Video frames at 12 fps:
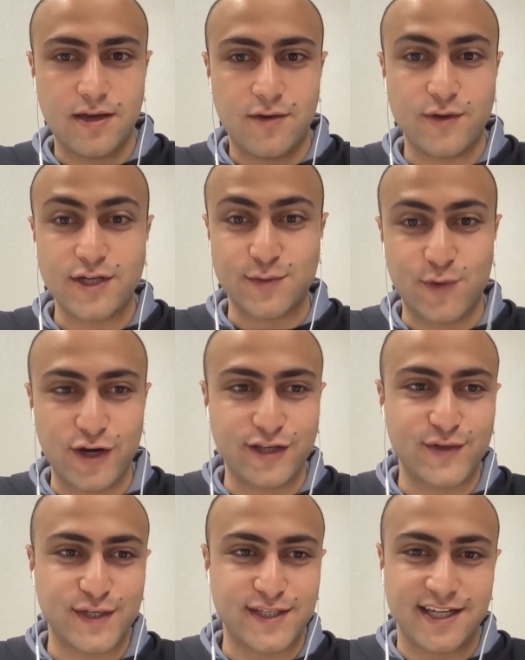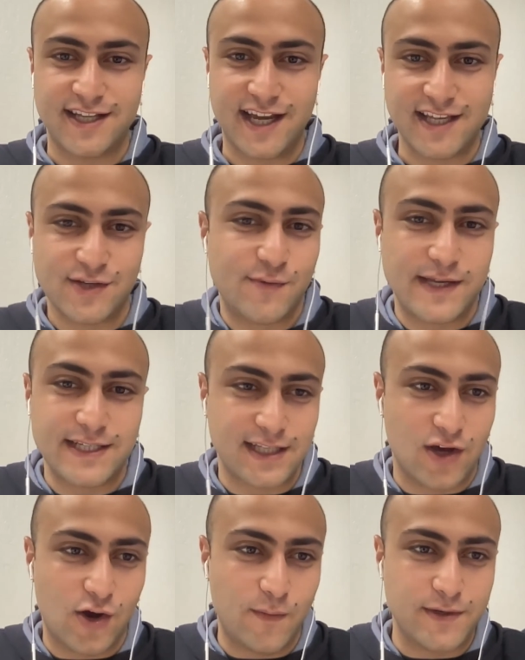which is more interesting. Like so, basically,
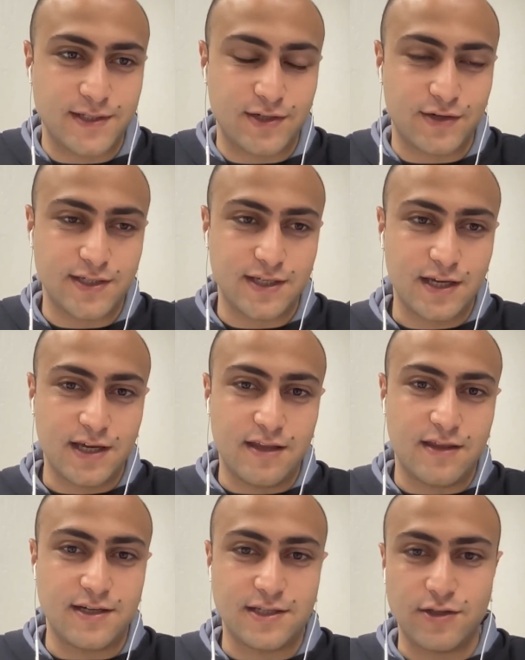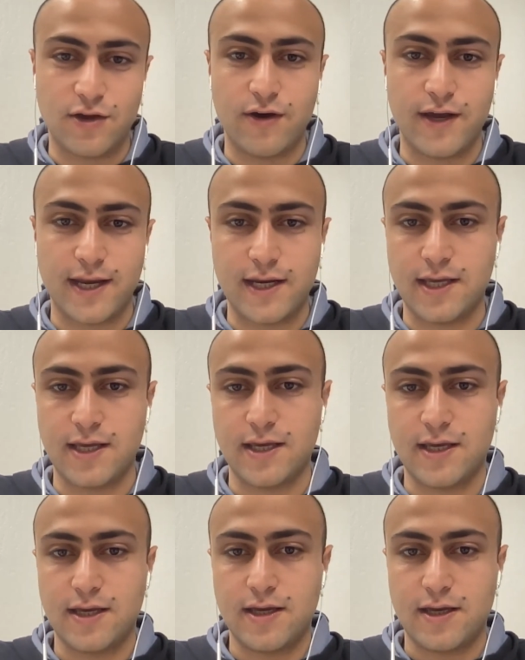open source. There's no any
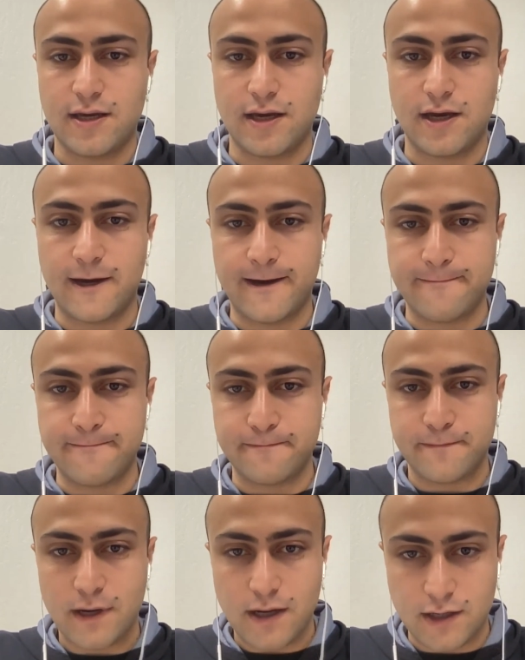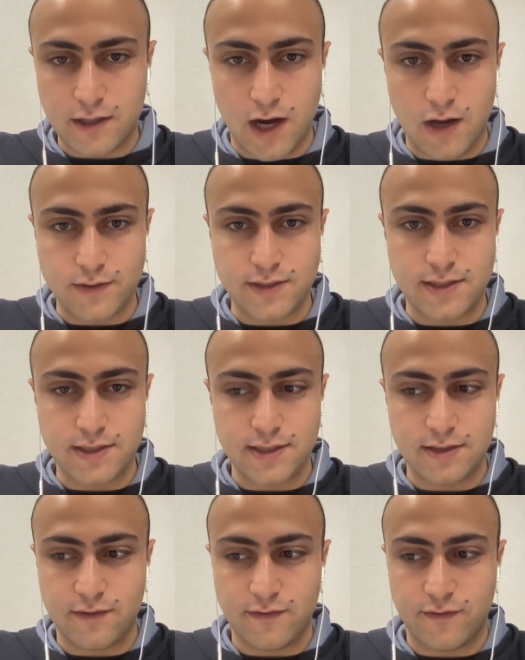ground
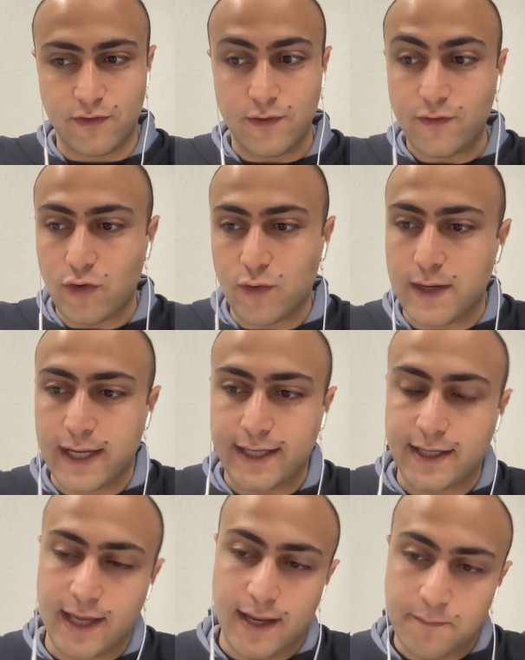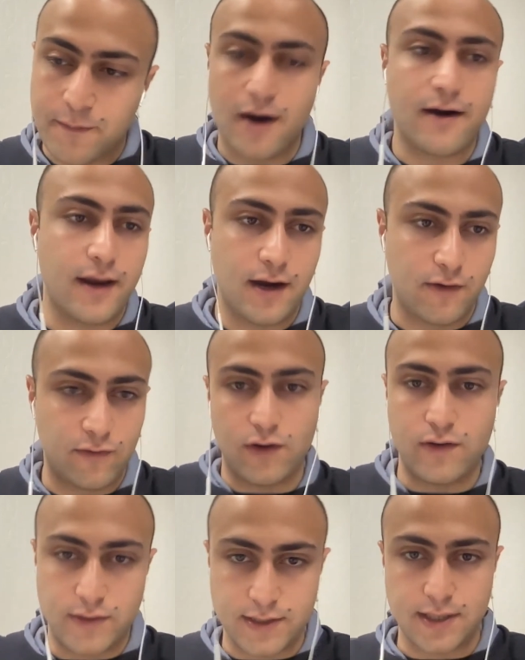for like barrier for
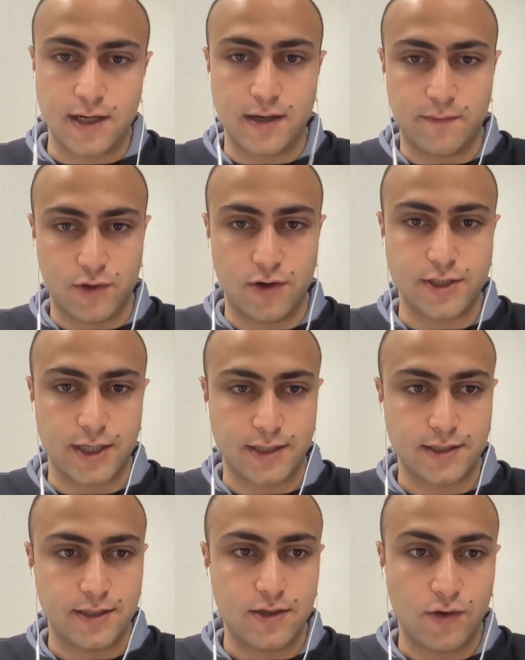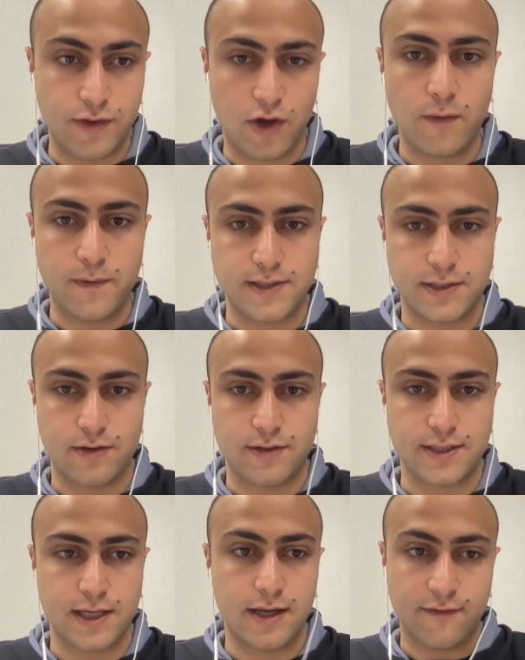you to start a project on the open
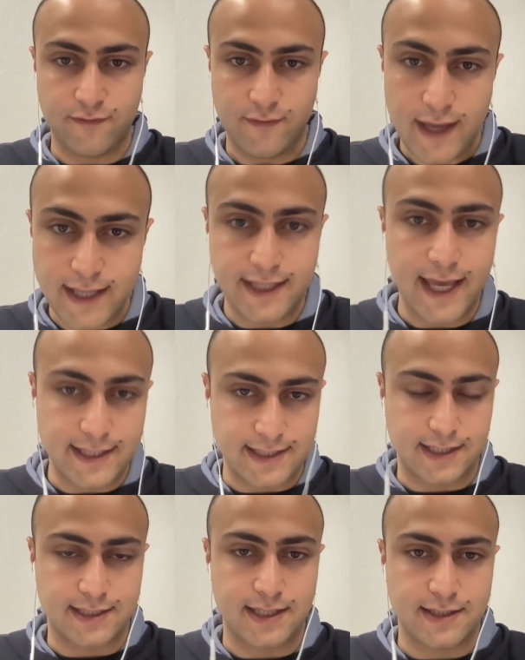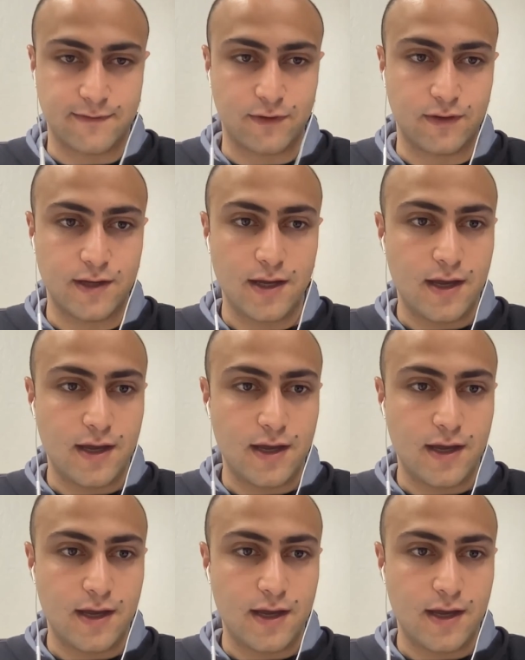source, and if it gets successful,